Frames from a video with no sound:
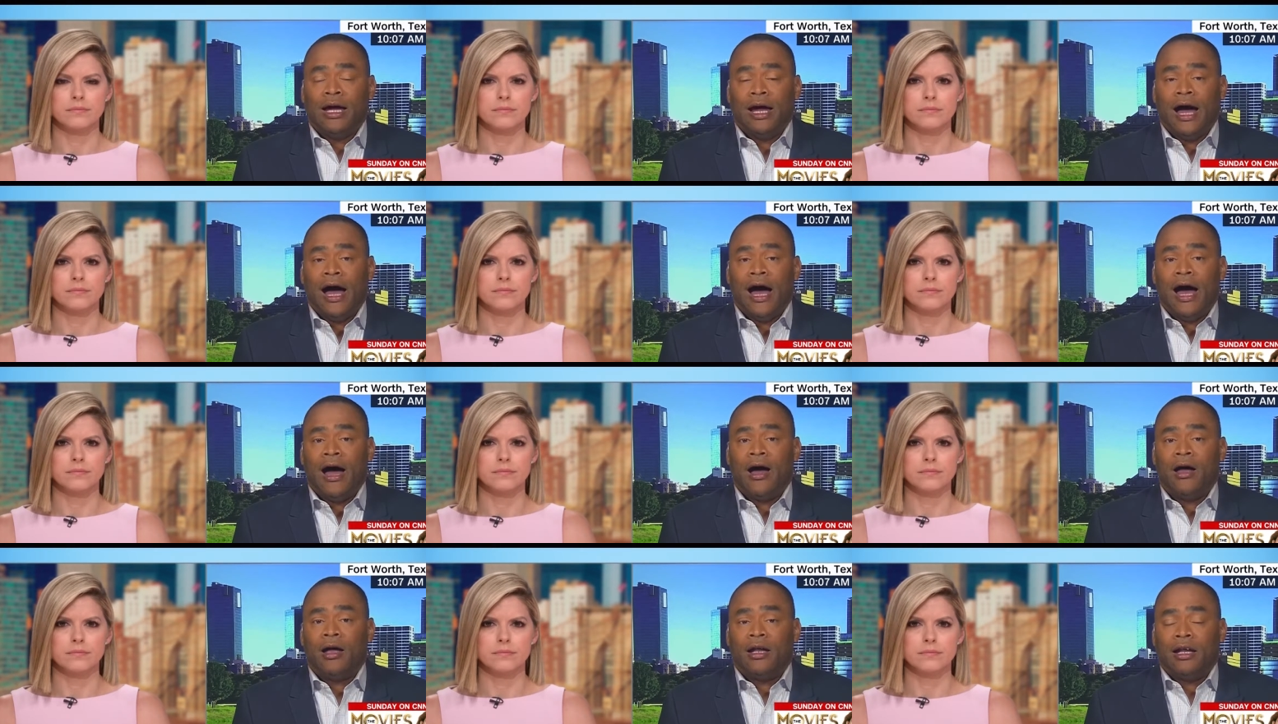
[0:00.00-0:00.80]

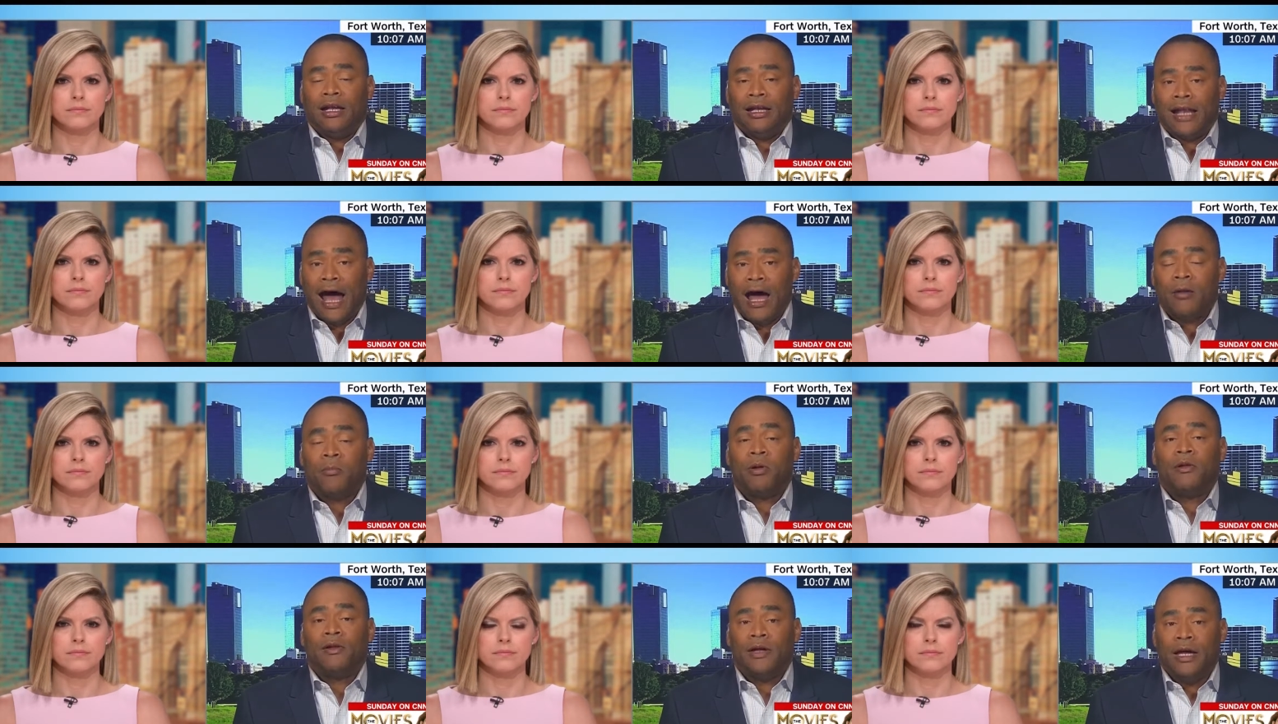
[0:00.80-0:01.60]
Speaker 1: Uh, not
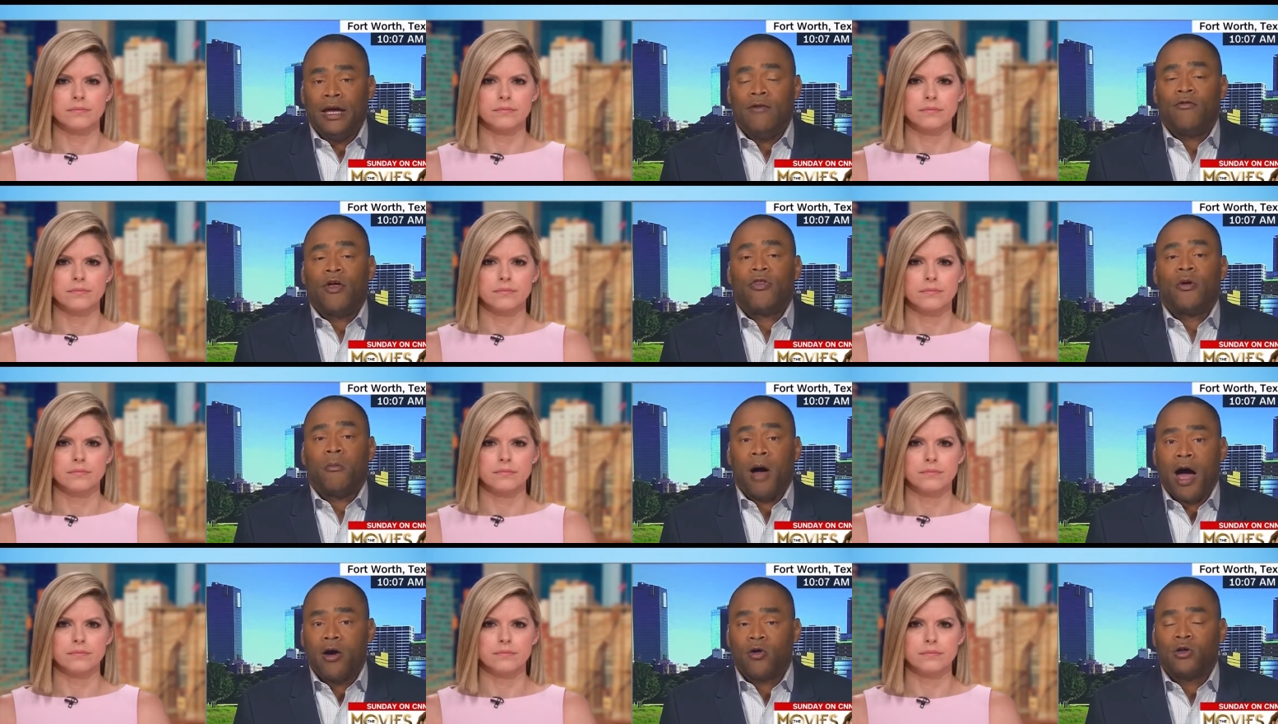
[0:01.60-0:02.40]
believe that the
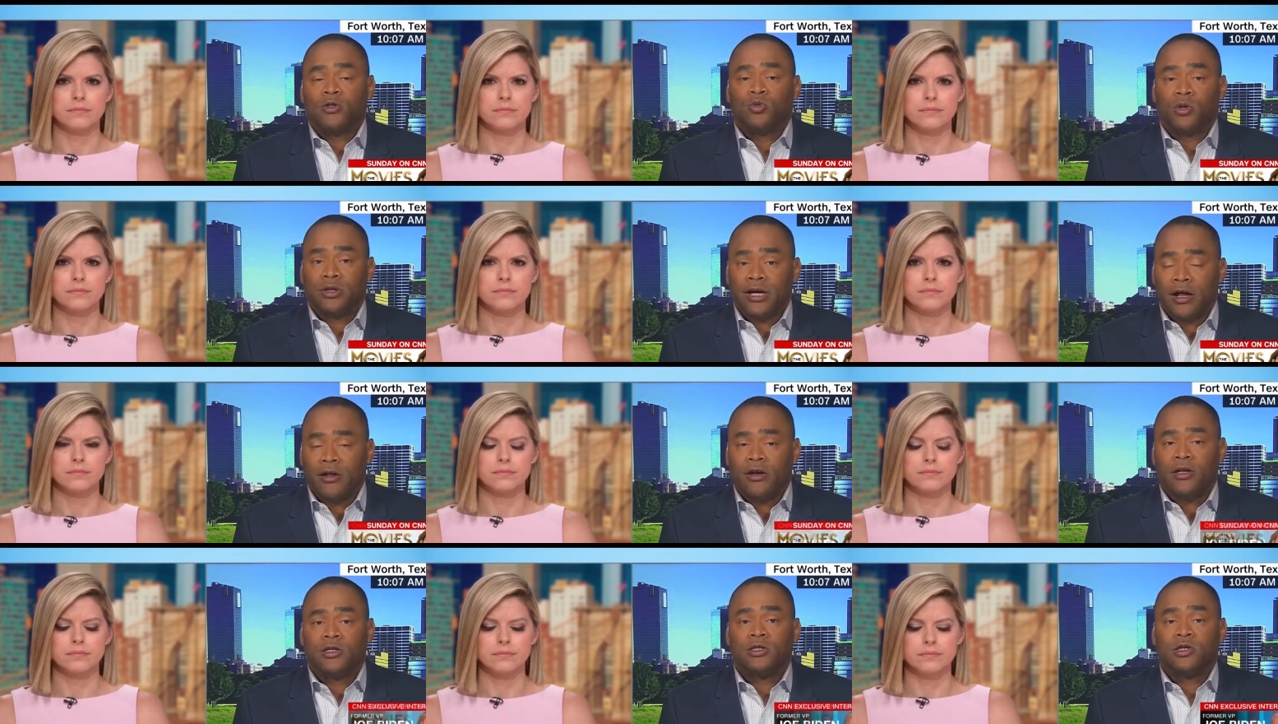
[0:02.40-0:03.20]
migrants were
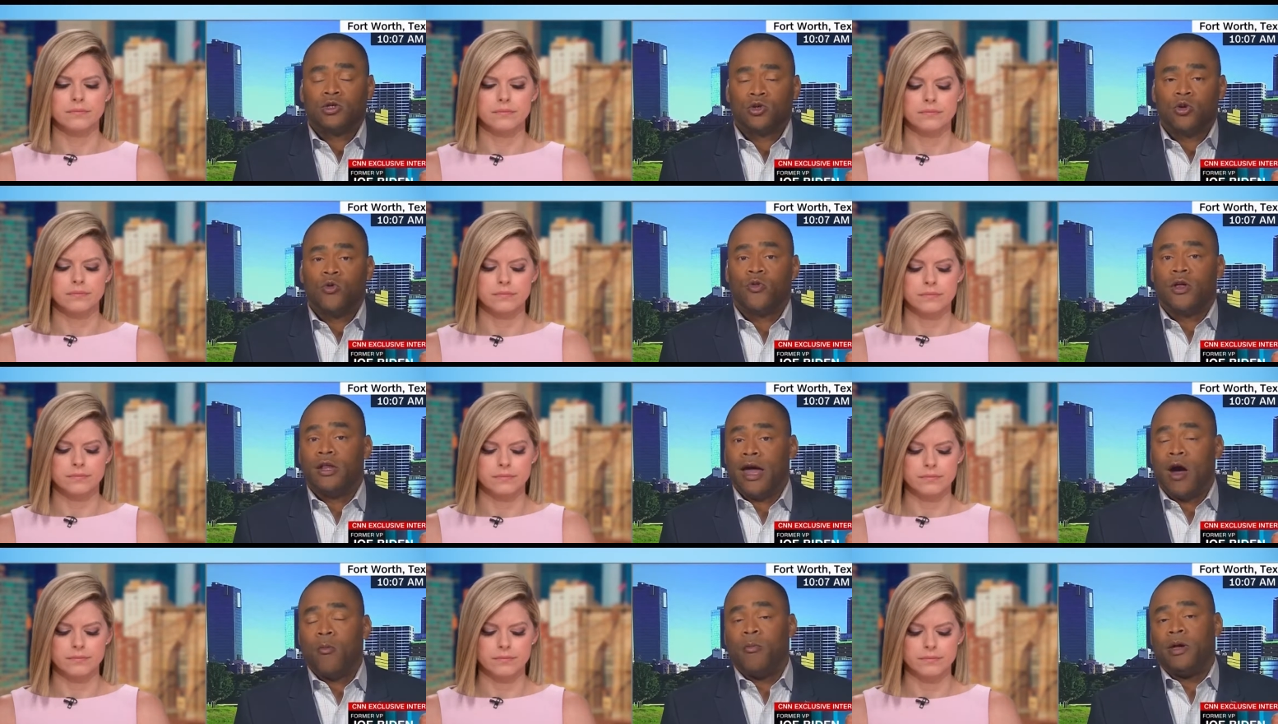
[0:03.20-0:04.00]
telling us the truth. And
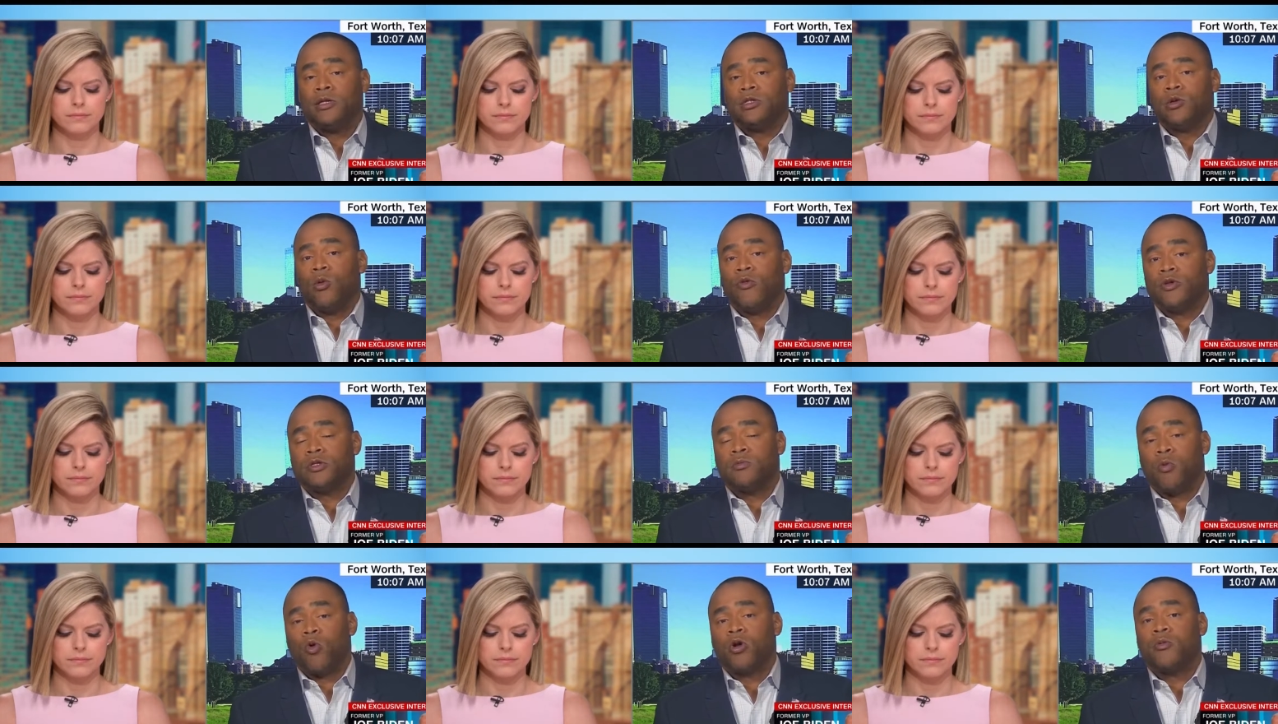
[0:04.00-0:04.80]
now, based on what
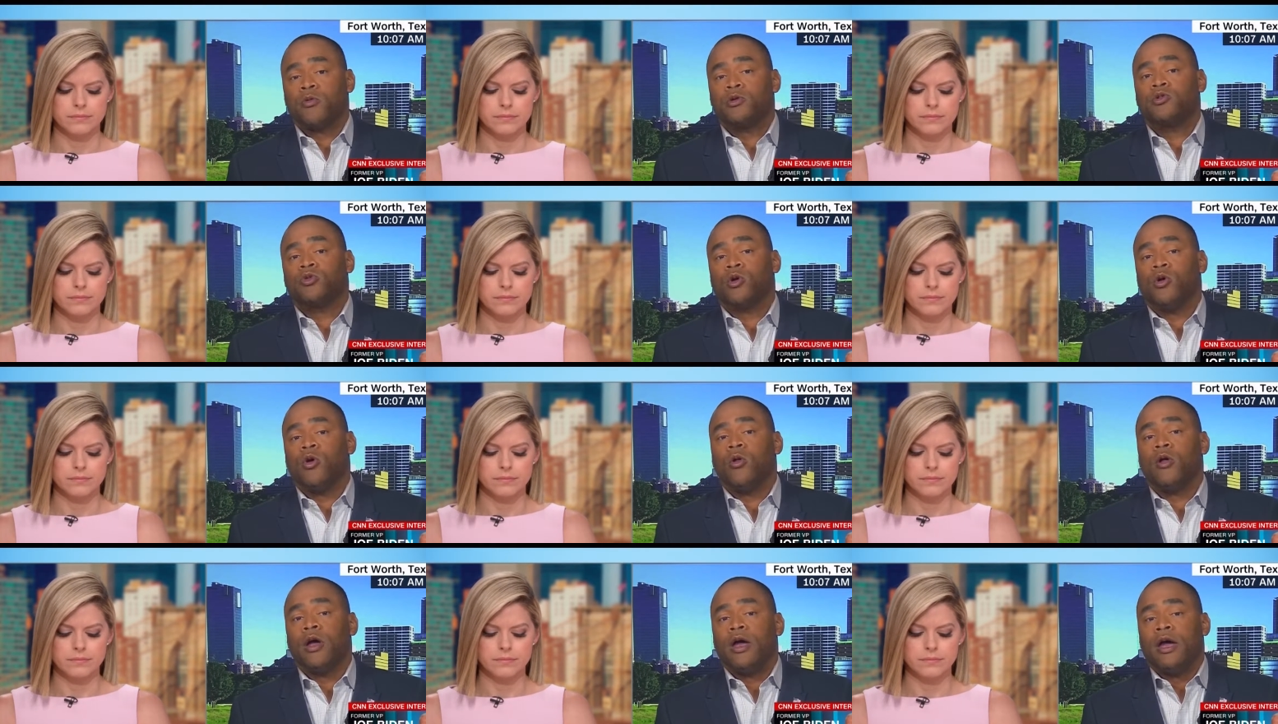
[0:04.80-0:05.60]
this Border Patrol